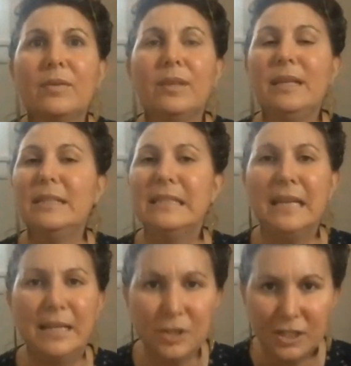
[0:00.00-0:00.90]
the
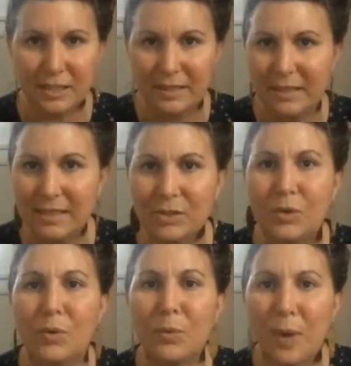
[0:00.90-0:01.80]
intention that is
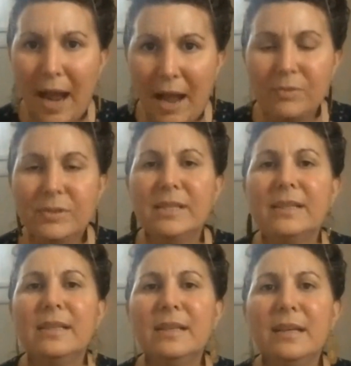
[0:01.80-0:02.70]

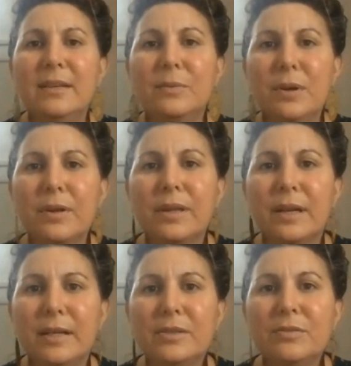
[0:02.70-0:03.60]
grounded in the work that
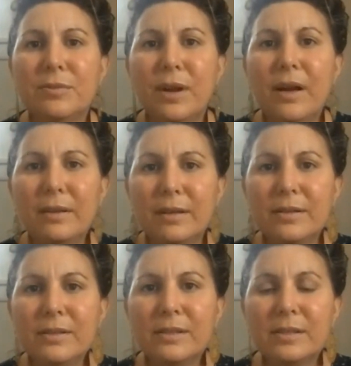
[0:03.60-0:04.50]
I do for
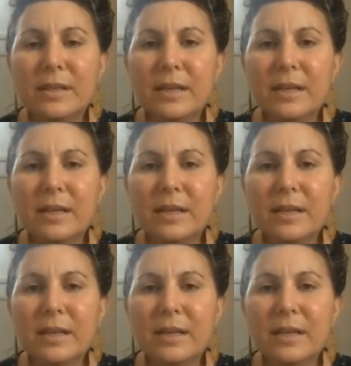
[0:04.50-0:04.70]
others,